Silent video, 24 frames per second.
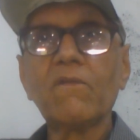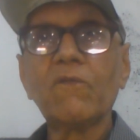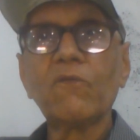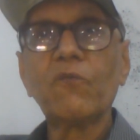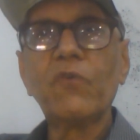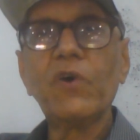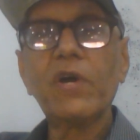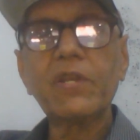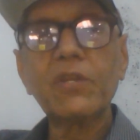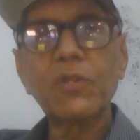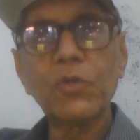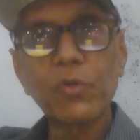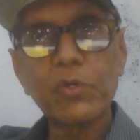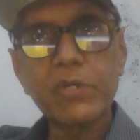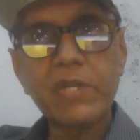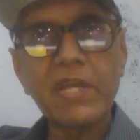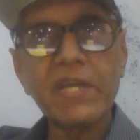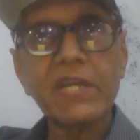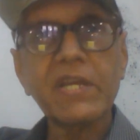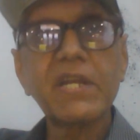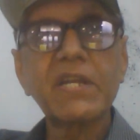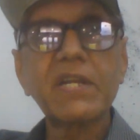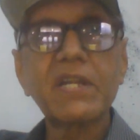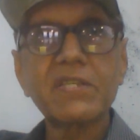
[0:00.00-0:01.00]
When you
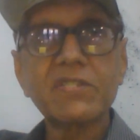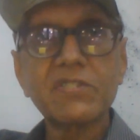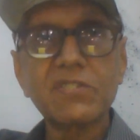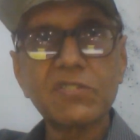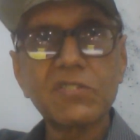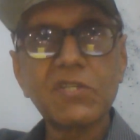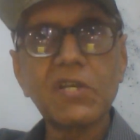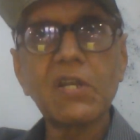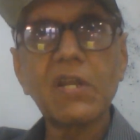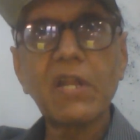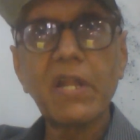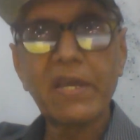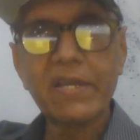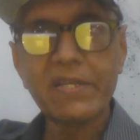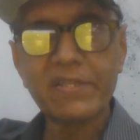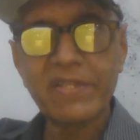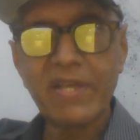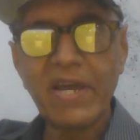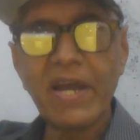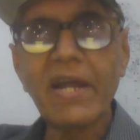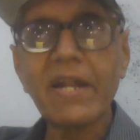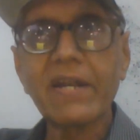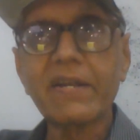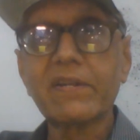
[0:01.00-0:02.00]
take a decision like
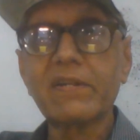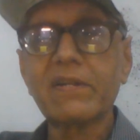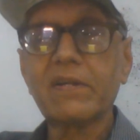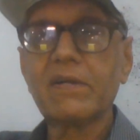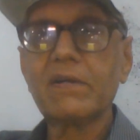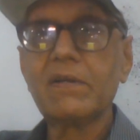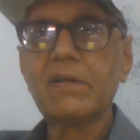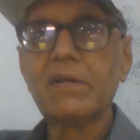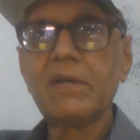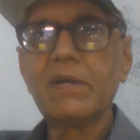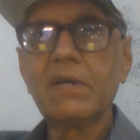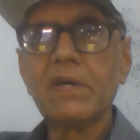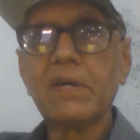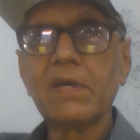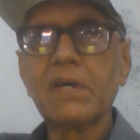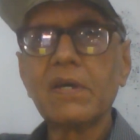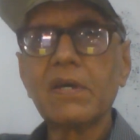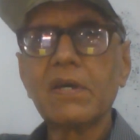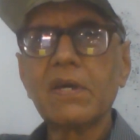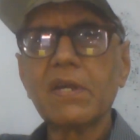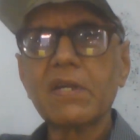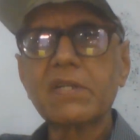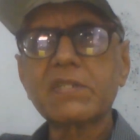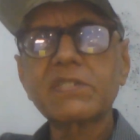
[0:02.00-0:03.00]
that,
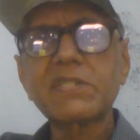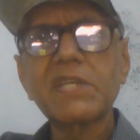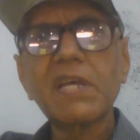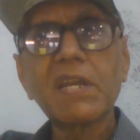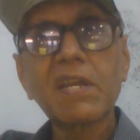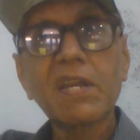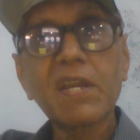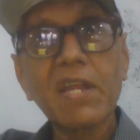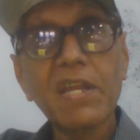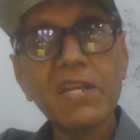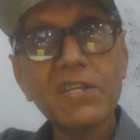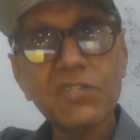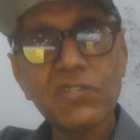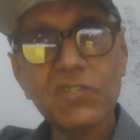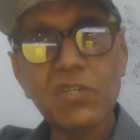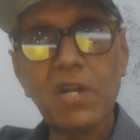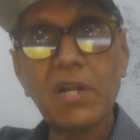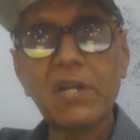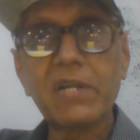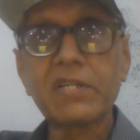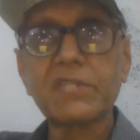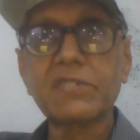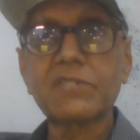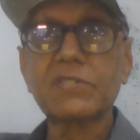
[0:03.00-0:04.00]
it's a
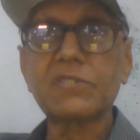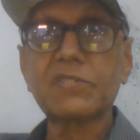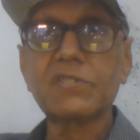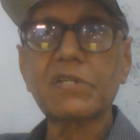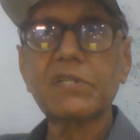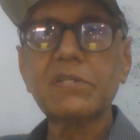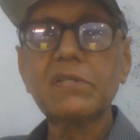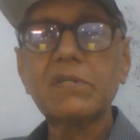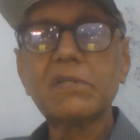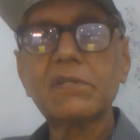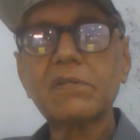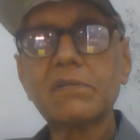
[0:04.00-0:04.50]
rational decision.